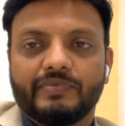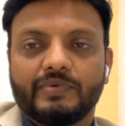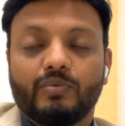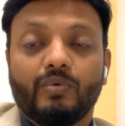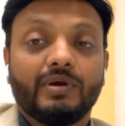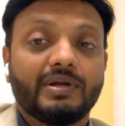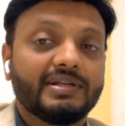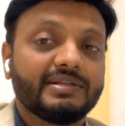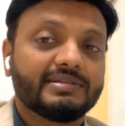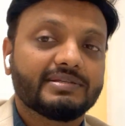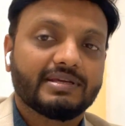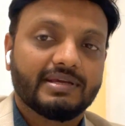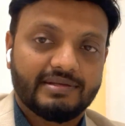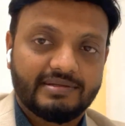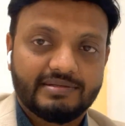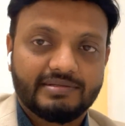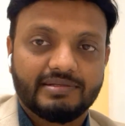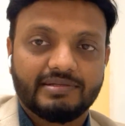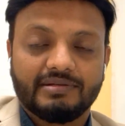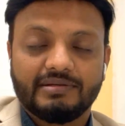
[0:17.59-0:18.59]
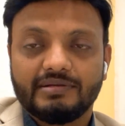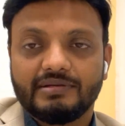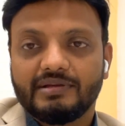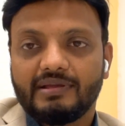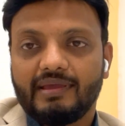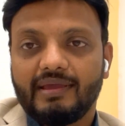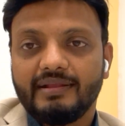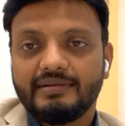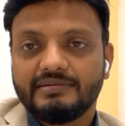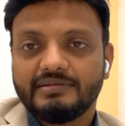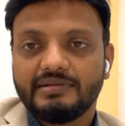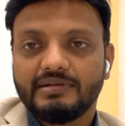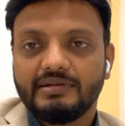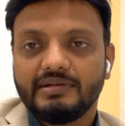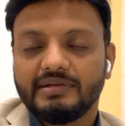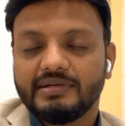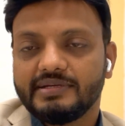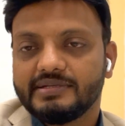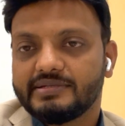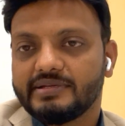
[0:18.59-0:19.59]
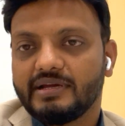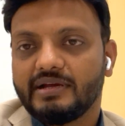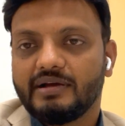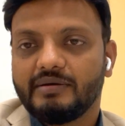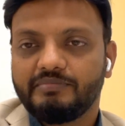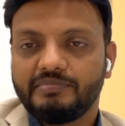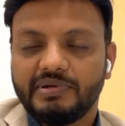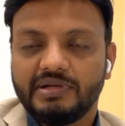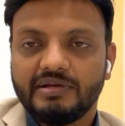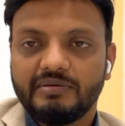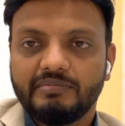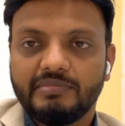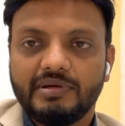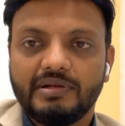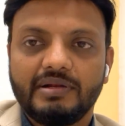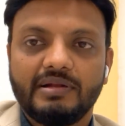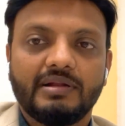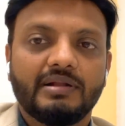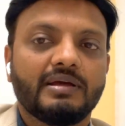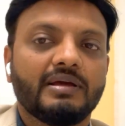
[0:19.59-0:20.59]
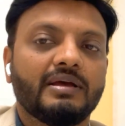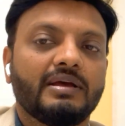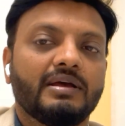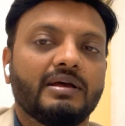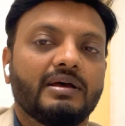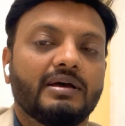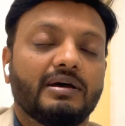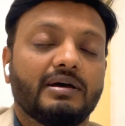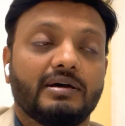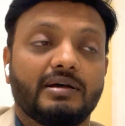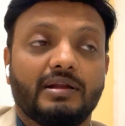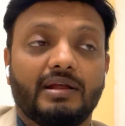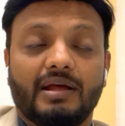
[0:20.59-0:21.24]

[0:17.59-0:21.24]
What is cancer? Cancer is an abnormal or